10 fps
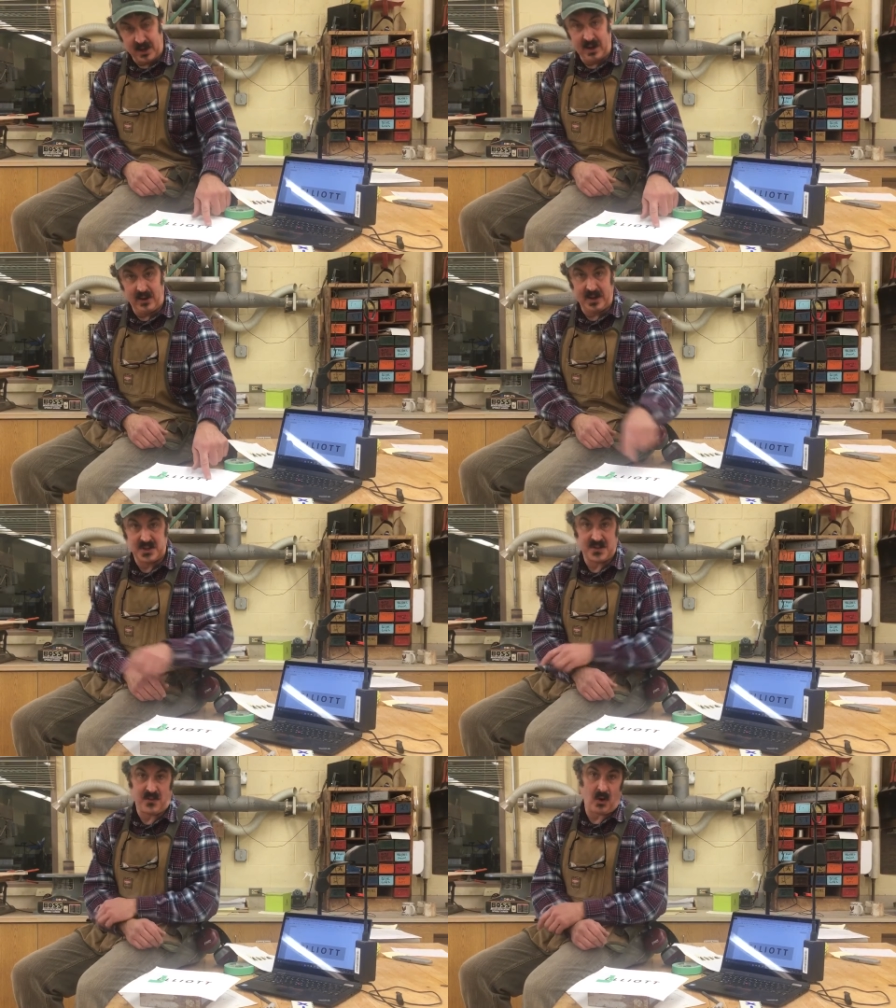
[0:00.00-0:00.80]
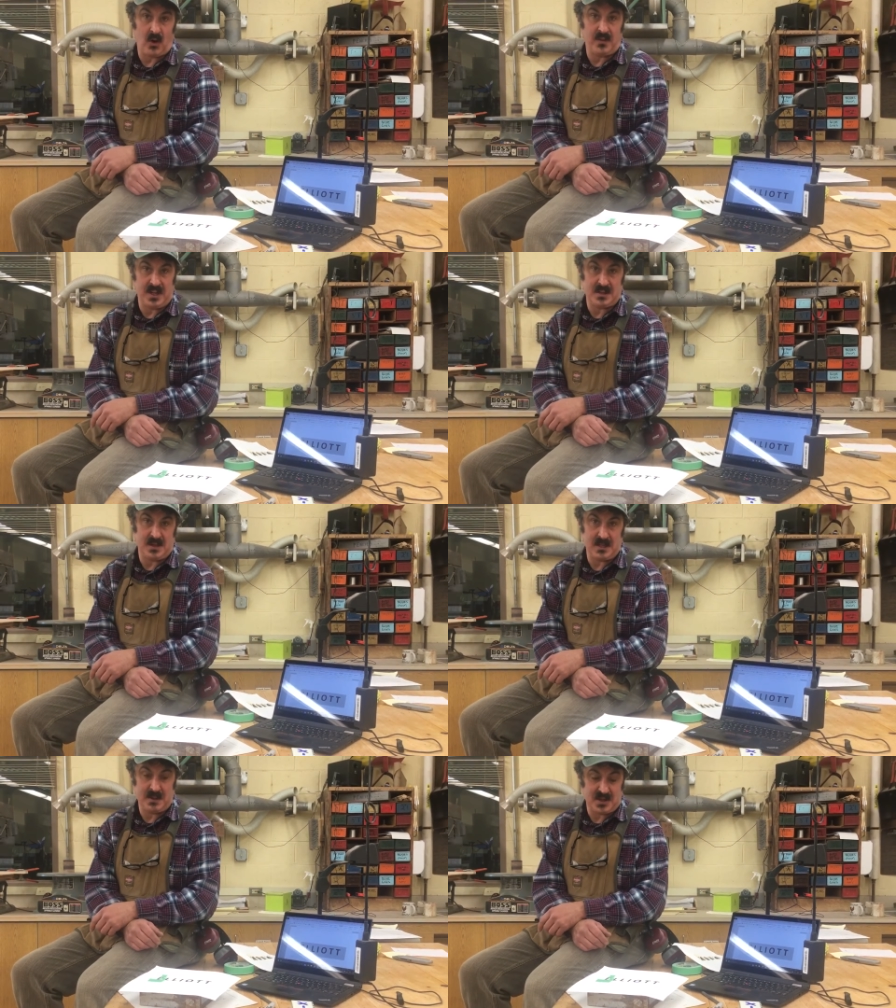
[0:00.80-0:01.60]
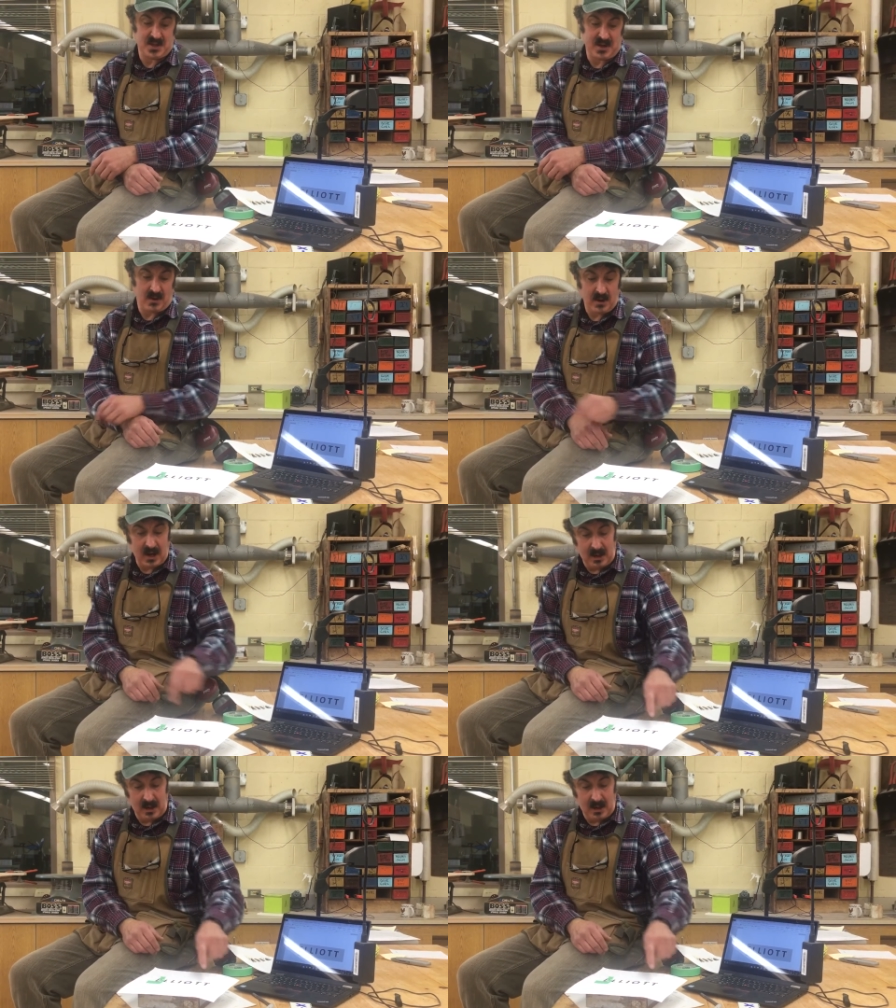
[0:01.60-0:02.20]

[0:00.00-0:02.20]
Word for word: cut out extras for all these, these pieces here.